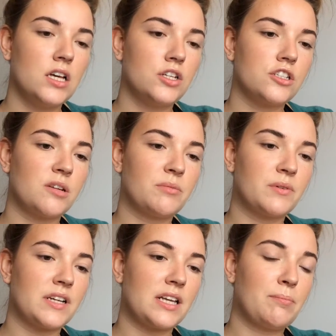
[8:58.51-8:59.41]

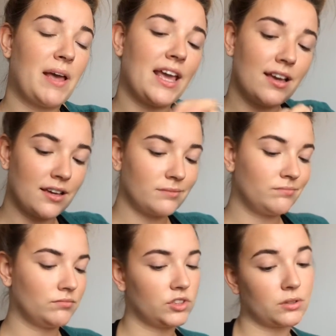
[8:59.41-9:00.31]
shimmery pink.
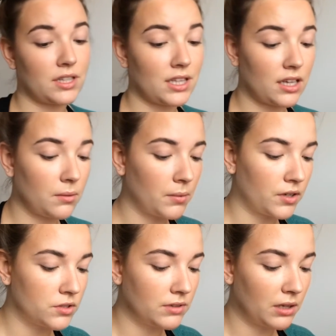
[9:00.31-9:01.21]
So I think it
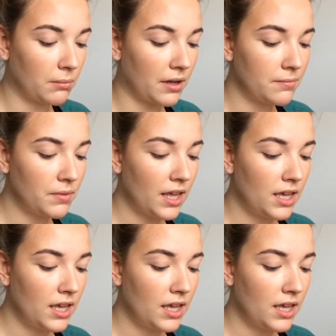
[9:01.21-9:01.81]
works really well.